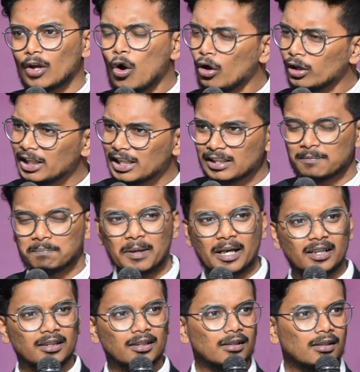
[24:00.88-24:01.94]
on his
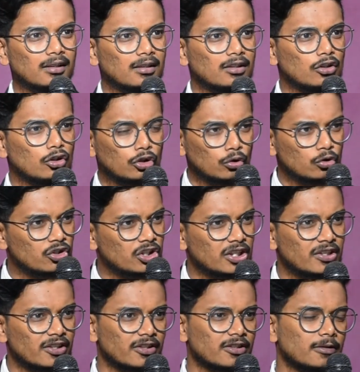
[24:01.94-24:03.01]
bed to
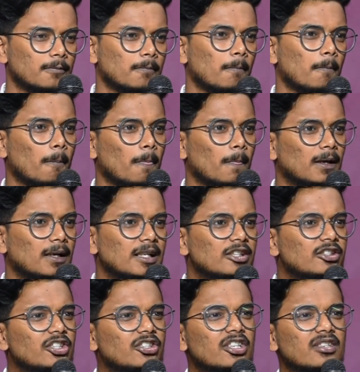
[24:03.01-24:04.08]
Jesus.
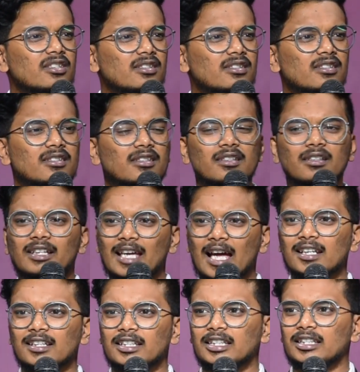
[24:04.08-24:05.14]
See, Jesus is in
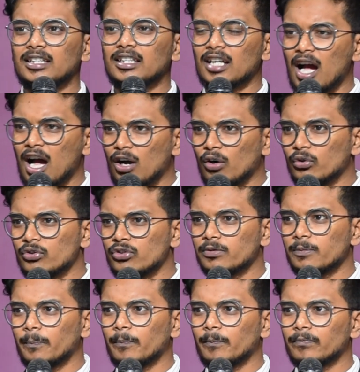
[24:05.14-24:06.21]
Galilee in a
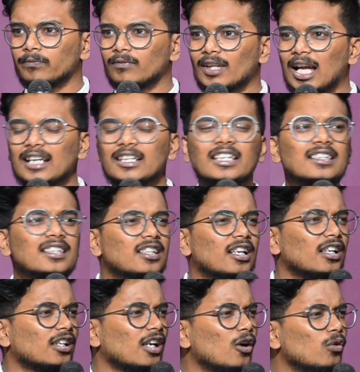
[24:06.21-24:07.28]
house and He's
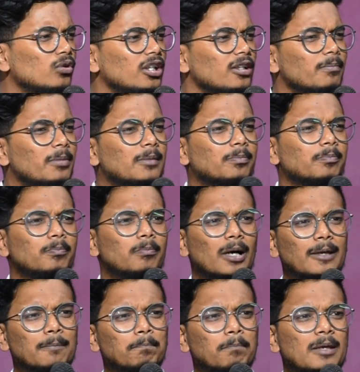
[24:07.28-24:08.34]
surrounded
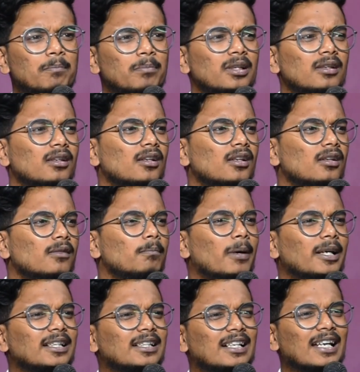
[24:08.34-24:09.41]
by people,
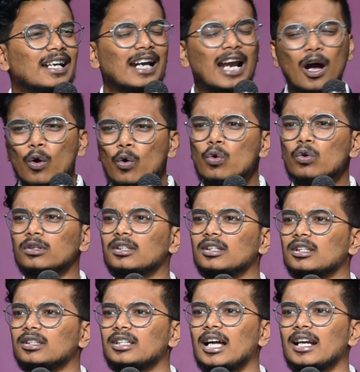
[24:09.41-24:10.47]
by crowd
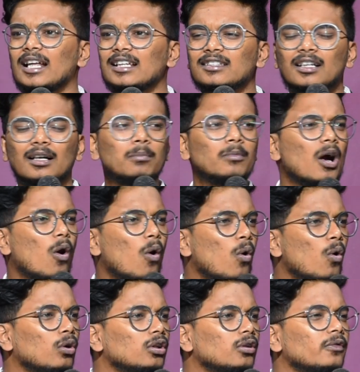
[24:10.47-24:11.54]
that has come
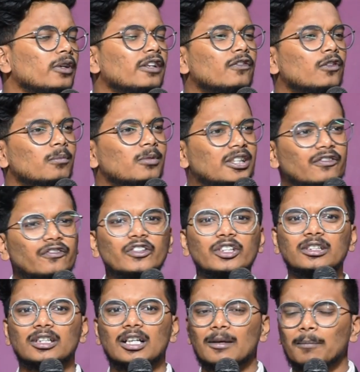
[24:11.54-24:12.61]
all the way from
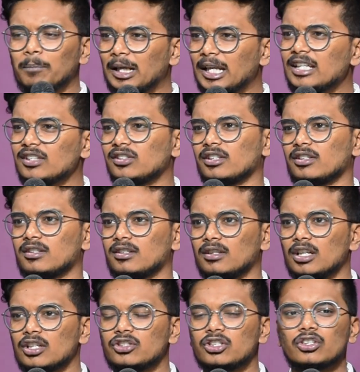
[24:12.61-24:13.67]
different
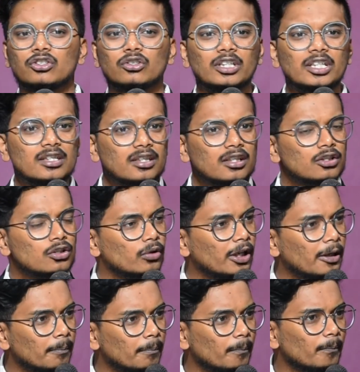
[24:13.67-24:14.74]
places just to listen to
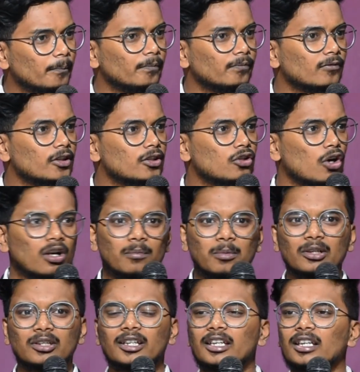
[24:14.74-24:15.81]
Him talk
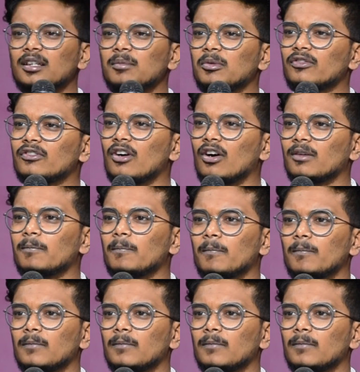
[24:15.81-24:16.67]
about the kingdom of God,